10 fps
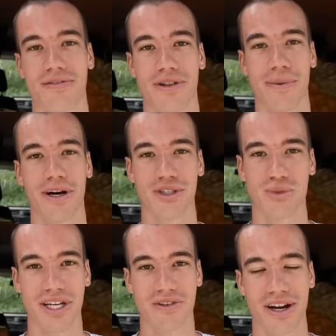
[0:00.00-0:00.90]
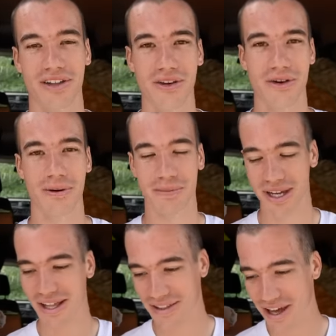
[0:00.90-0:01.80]
for the past week around Europe.
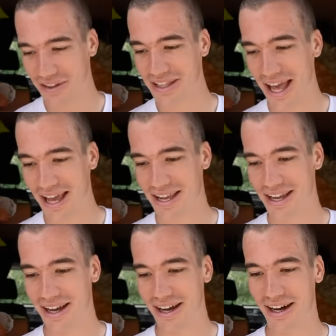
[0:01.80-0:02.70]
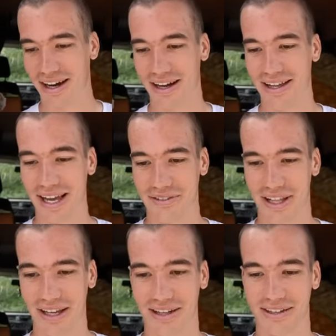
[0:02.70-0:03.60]
The other day I left
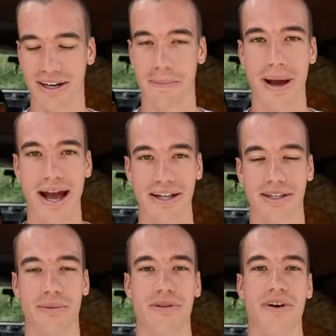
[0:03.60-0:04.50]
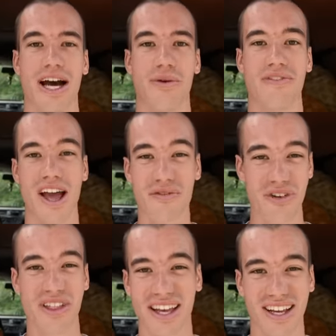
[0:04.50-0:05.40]
England, I packed up the van with
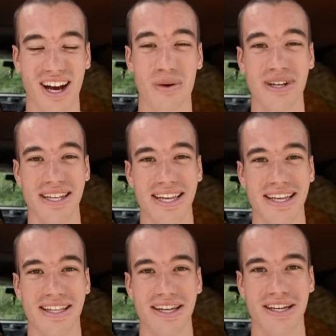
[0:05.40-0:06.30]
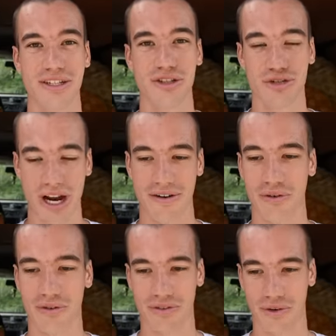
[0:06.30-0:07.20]
everything I would need to
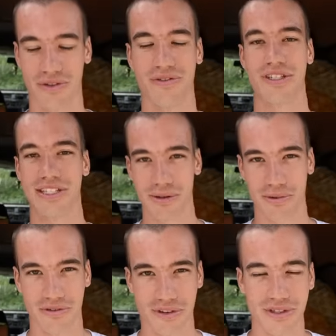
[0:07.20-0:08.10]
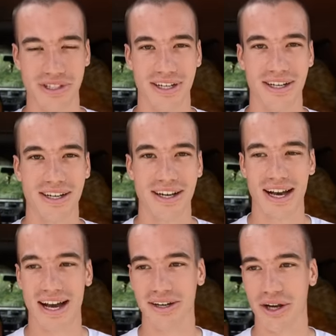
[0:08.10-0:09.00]
travel for the foreseeable future
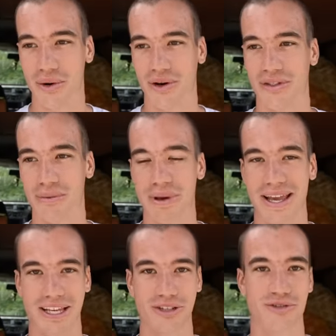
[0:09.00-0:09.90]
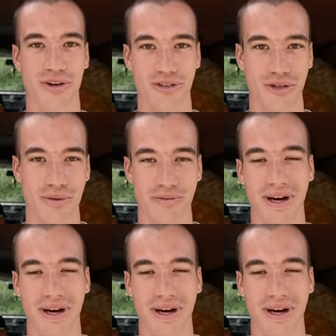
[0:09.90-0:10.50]
and go on the biggest road trip of